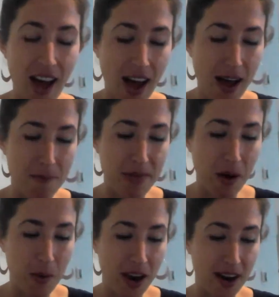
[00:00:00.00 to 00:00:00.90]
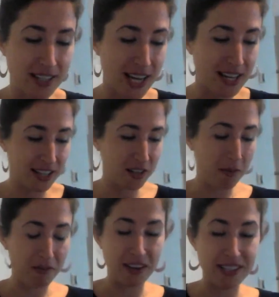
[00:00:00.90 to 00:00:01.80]
that we are assessing. So
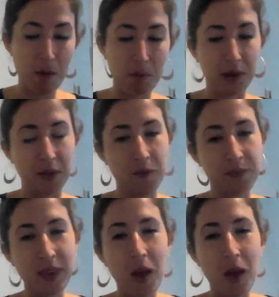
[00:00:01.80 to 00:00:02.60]
for example,